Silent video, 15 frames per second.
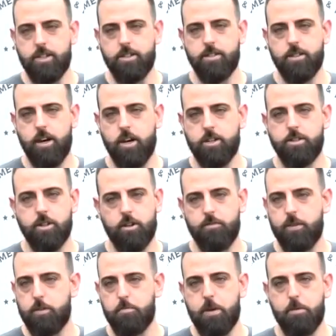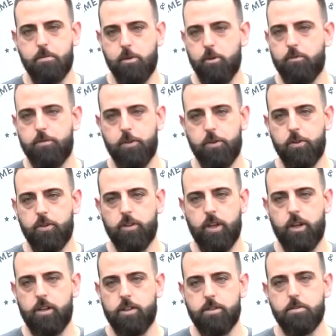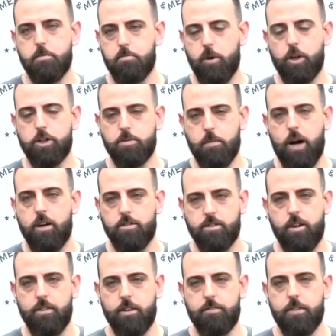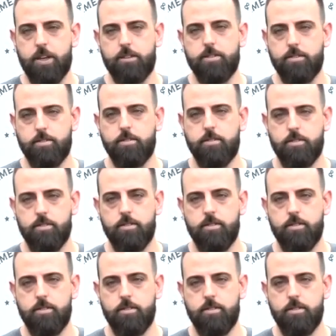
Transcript: is uh, serving people food and putting smiles on their faces.